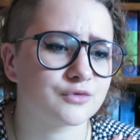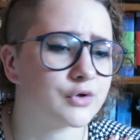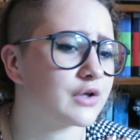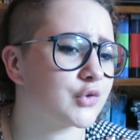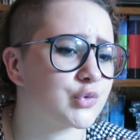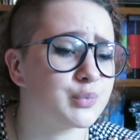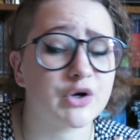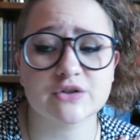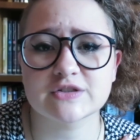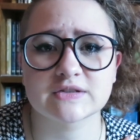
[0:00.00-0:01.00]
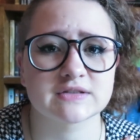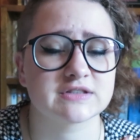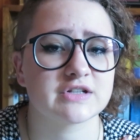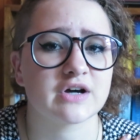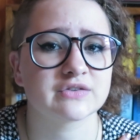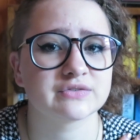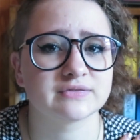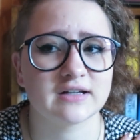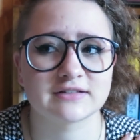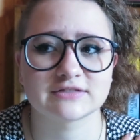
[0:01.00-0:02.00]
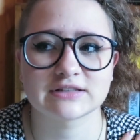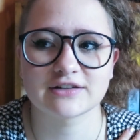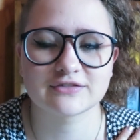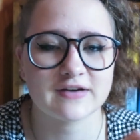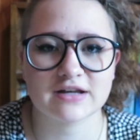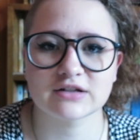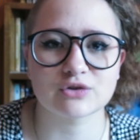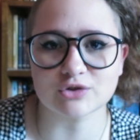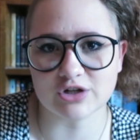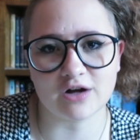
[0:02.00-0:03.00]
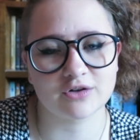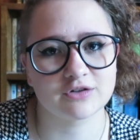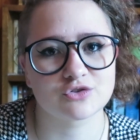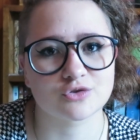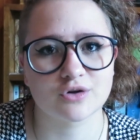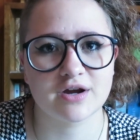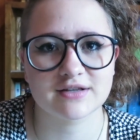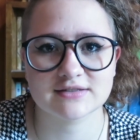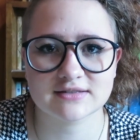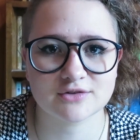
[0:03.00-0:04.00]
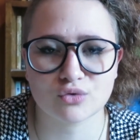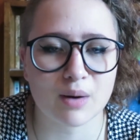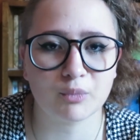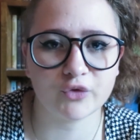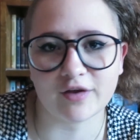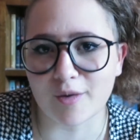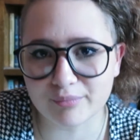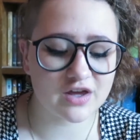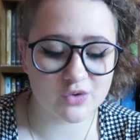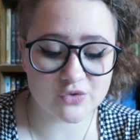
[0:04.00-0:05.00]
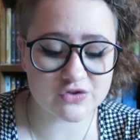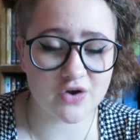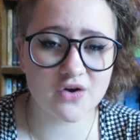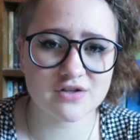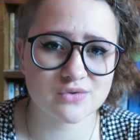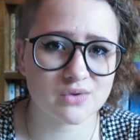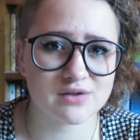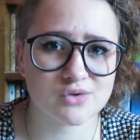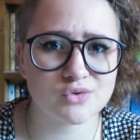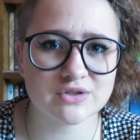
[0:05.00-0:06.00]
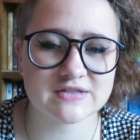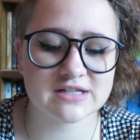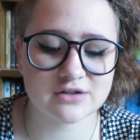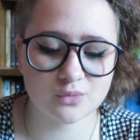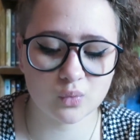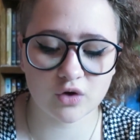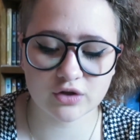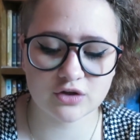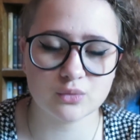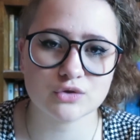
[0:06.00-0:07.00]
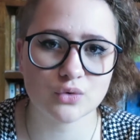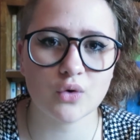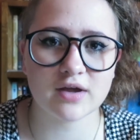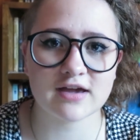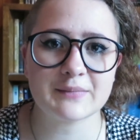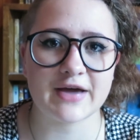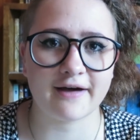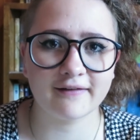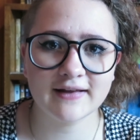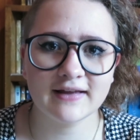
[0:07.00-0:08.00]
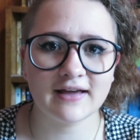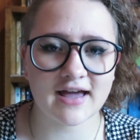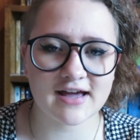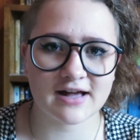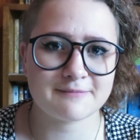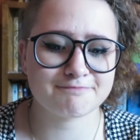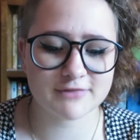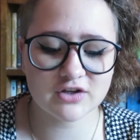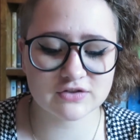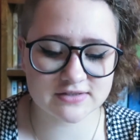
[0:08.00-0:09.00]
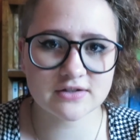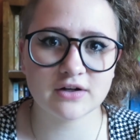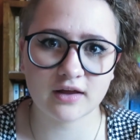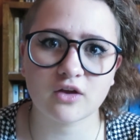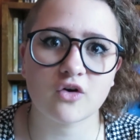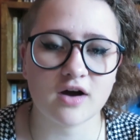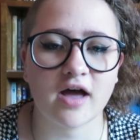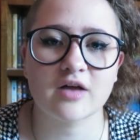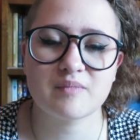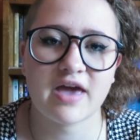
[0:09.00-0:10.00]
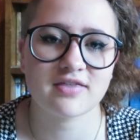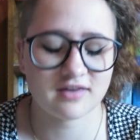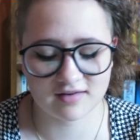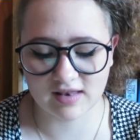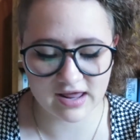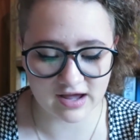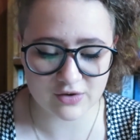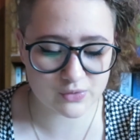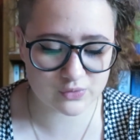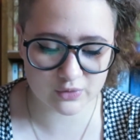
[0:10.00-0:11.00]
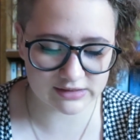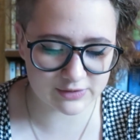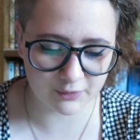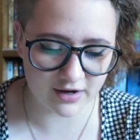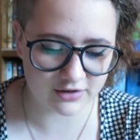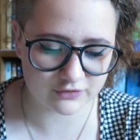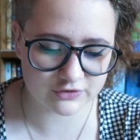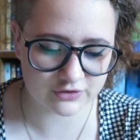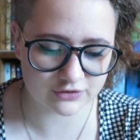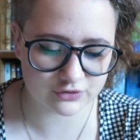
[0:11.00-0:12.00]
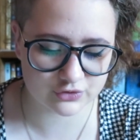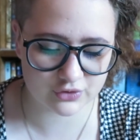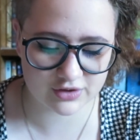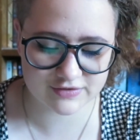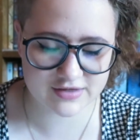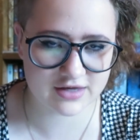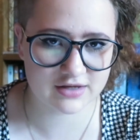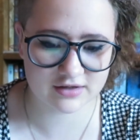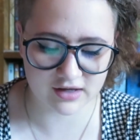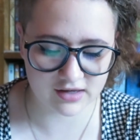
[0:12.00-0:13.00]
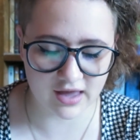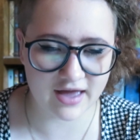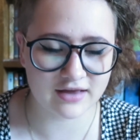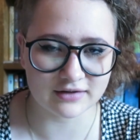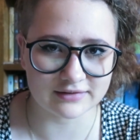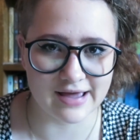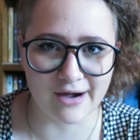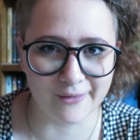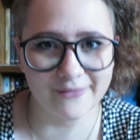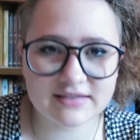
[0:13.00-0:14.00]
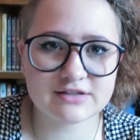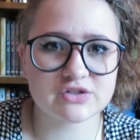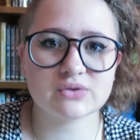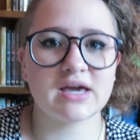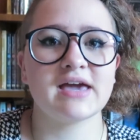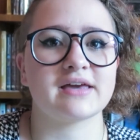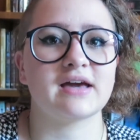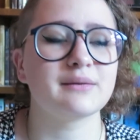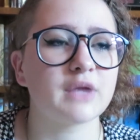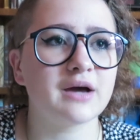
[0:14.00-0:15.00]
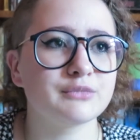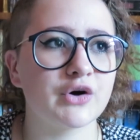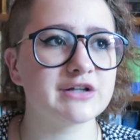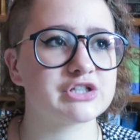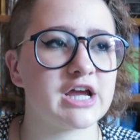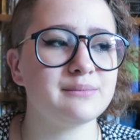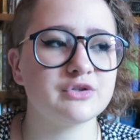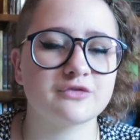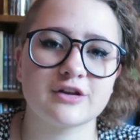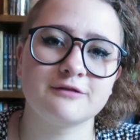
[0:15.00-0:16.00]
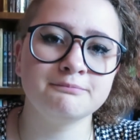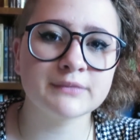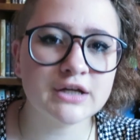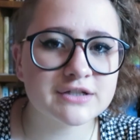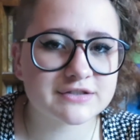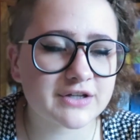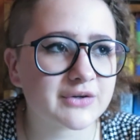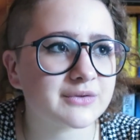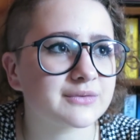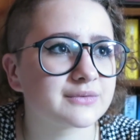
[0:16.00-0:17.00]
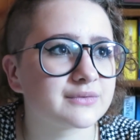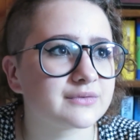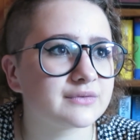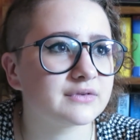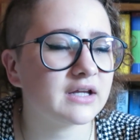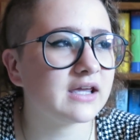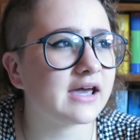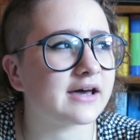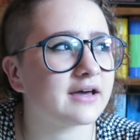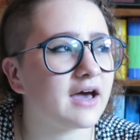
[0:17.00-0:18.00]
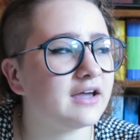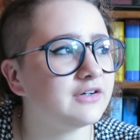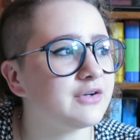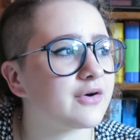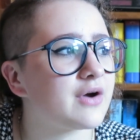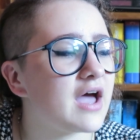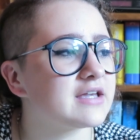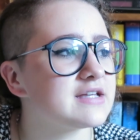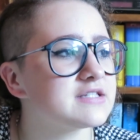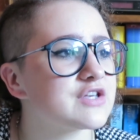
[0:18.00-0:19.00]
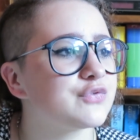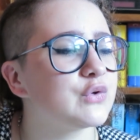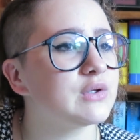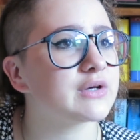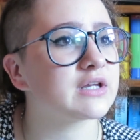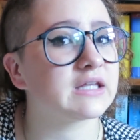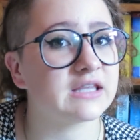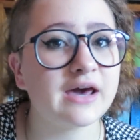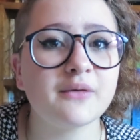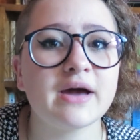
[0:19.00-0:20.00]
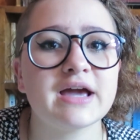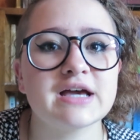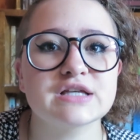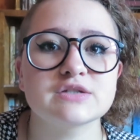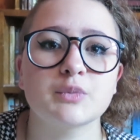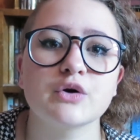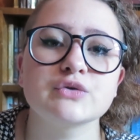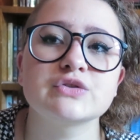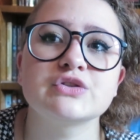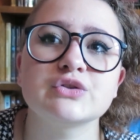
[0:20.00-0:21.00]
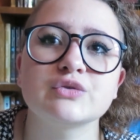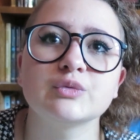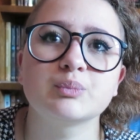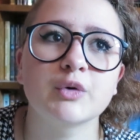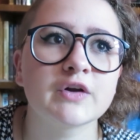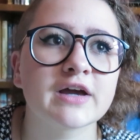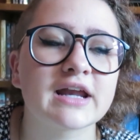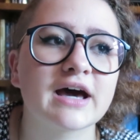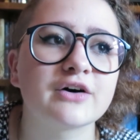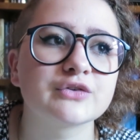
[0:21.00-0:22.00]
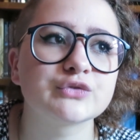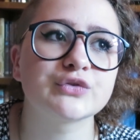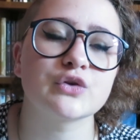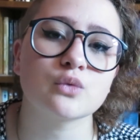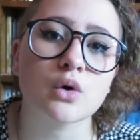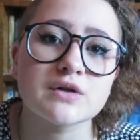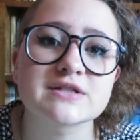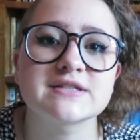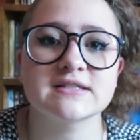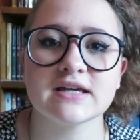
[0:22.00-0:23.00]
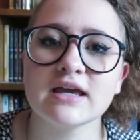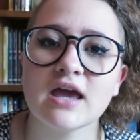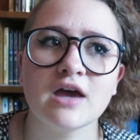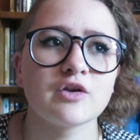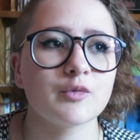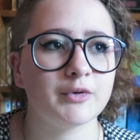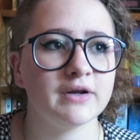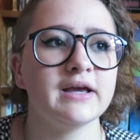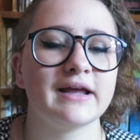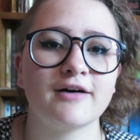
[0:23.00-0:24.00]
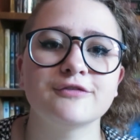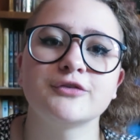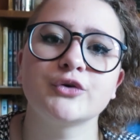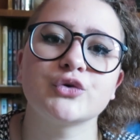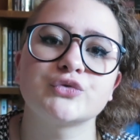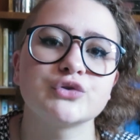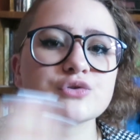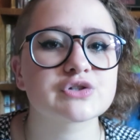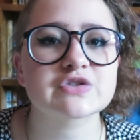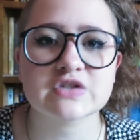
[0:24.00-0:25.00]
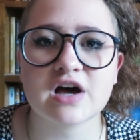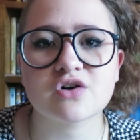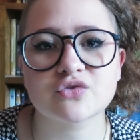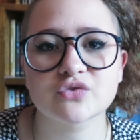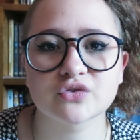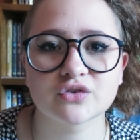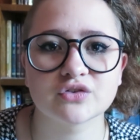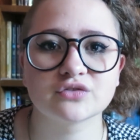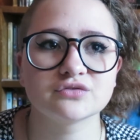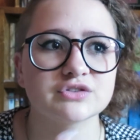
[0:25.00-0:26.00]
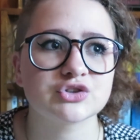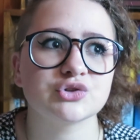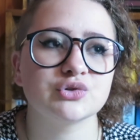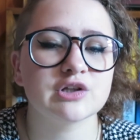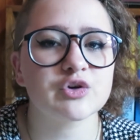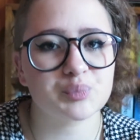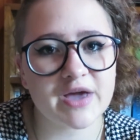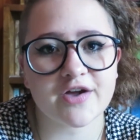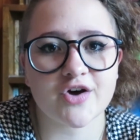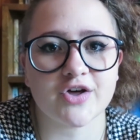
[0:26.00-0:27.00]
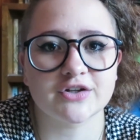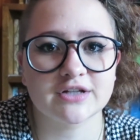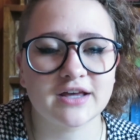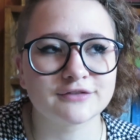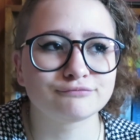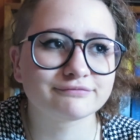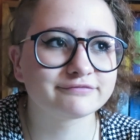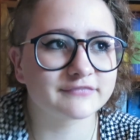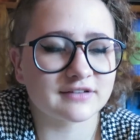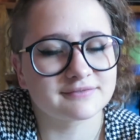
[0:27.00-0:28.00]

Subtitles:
rooting through boxes and stuff and finding your childhood drawings crumpled up. And also it's really cool to see what you were talking about concerning your art back then. Like, I was really proud of certain drawings that I hate now, and that's okay. I'm not ashamed of them. So yeah, I don't know. I guess if you look at it that way as opposed to putting it out for the world to see, you're putting it out for your future self to look back on and